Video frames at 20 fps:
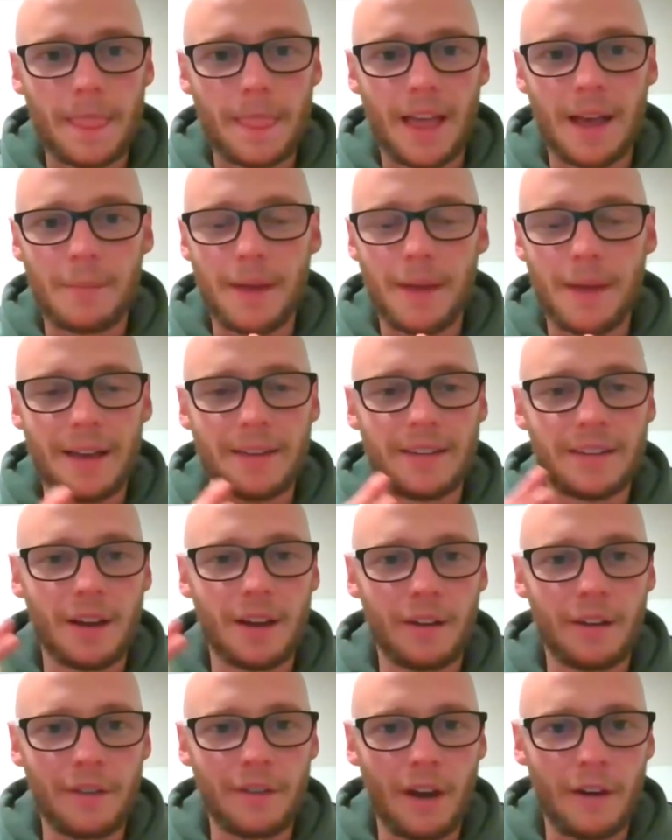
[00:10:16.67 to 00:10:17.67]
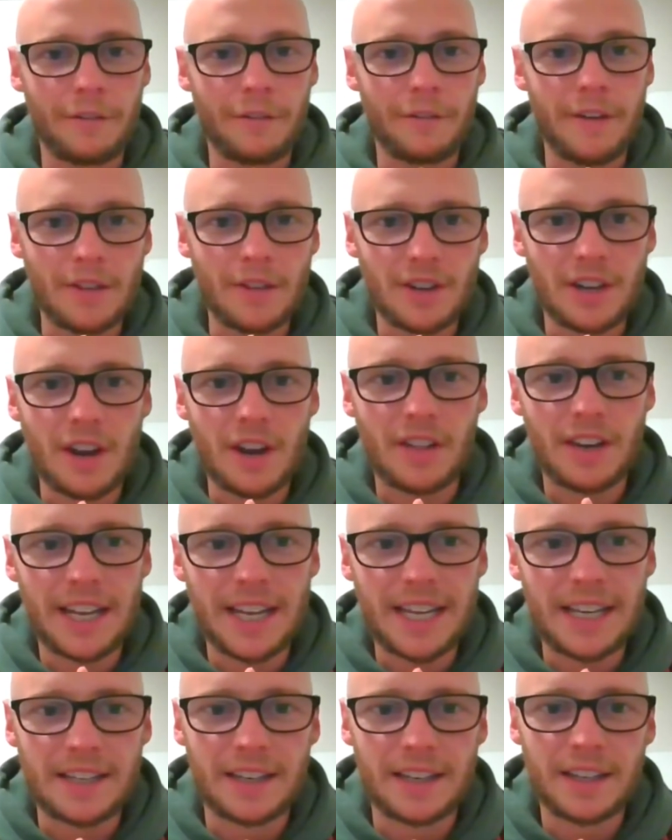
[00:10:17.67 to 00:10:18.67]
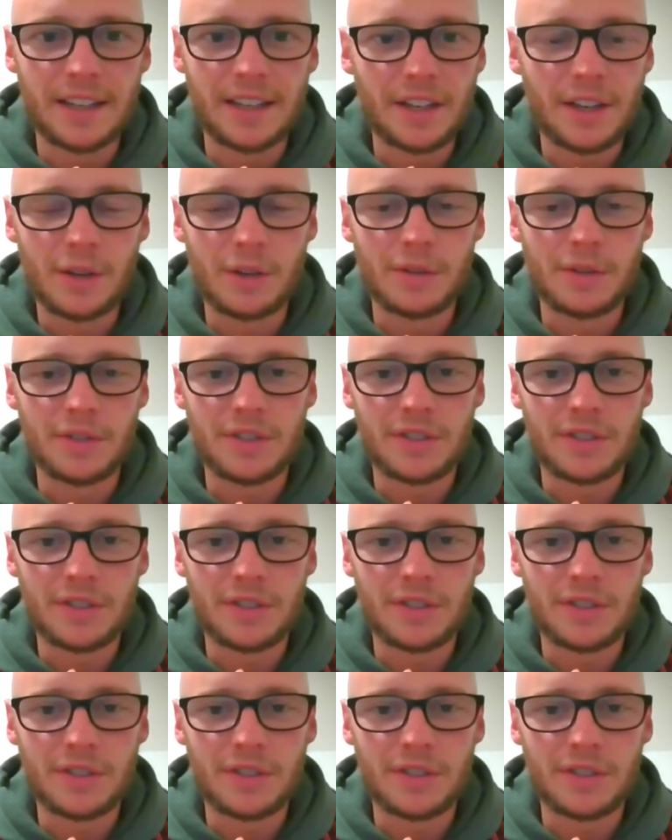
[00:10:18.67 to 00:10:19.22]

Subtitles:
And I found another leader who